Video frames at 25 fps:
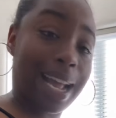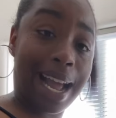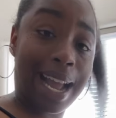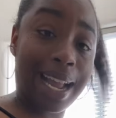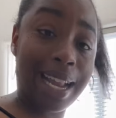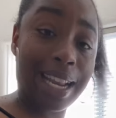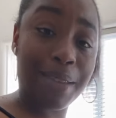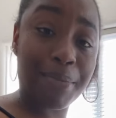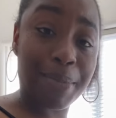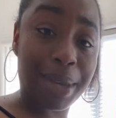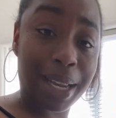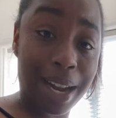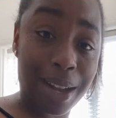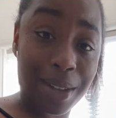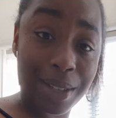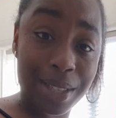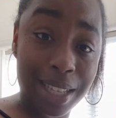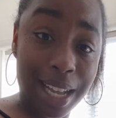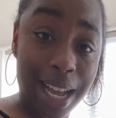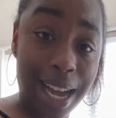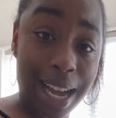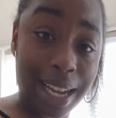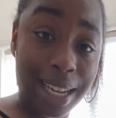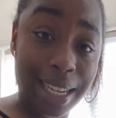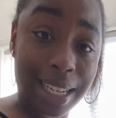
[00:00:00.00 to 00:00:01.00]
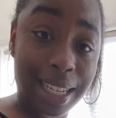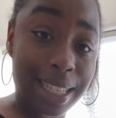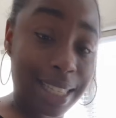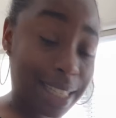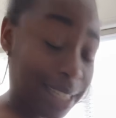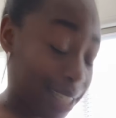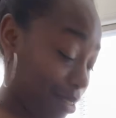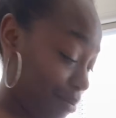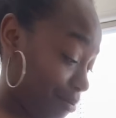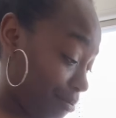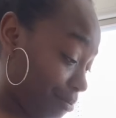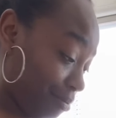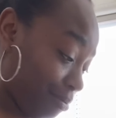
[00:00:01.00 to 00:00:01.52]
I ain't been outside.
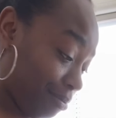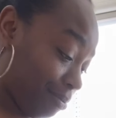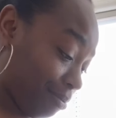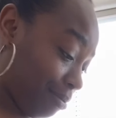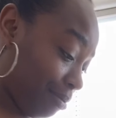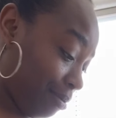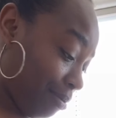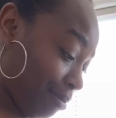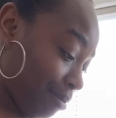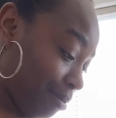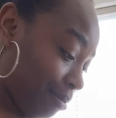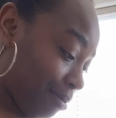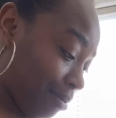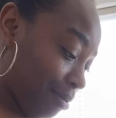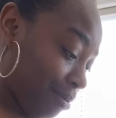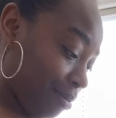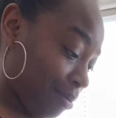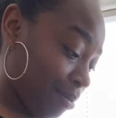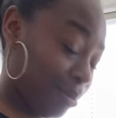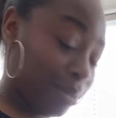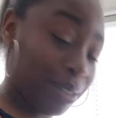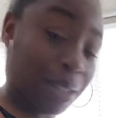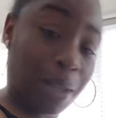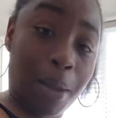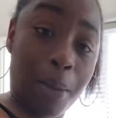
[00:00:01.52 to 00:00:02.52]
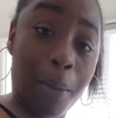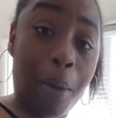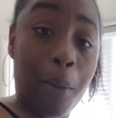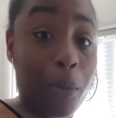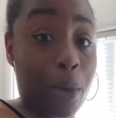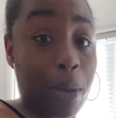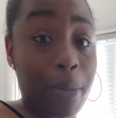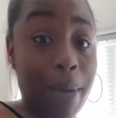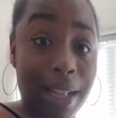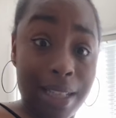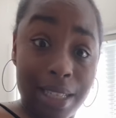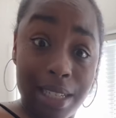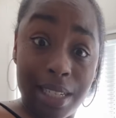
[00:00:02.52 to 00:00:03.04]
Listen, we
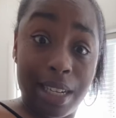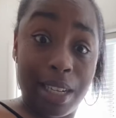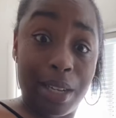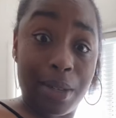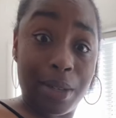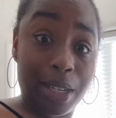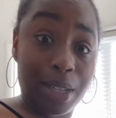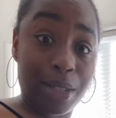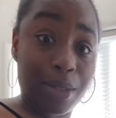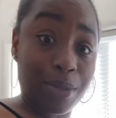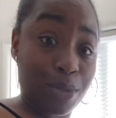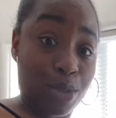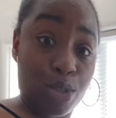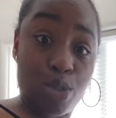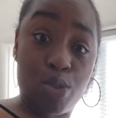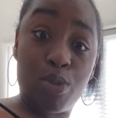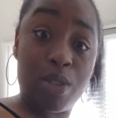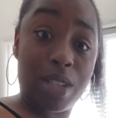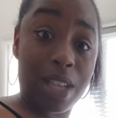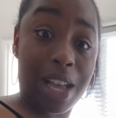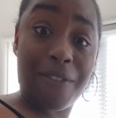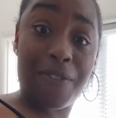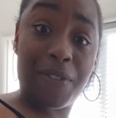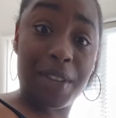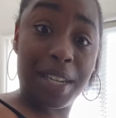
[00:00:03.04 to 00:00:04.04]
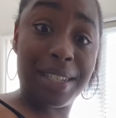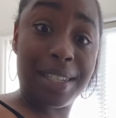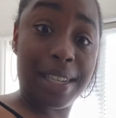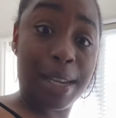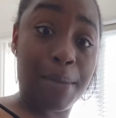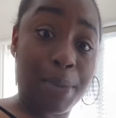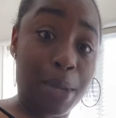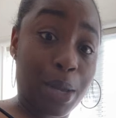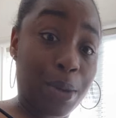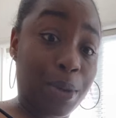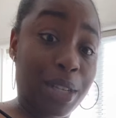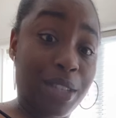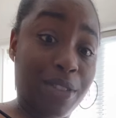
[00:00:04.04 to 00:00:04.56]
about to go though, as soon as I finish
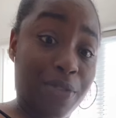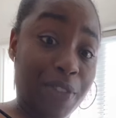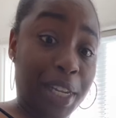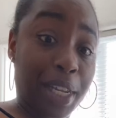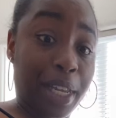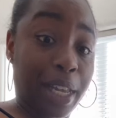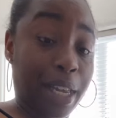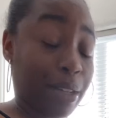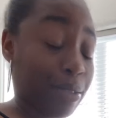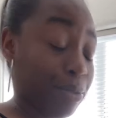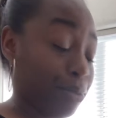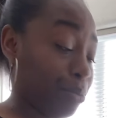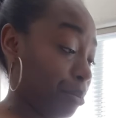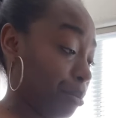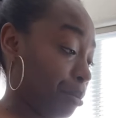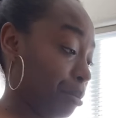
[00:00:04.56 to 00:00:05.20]
uploading this video.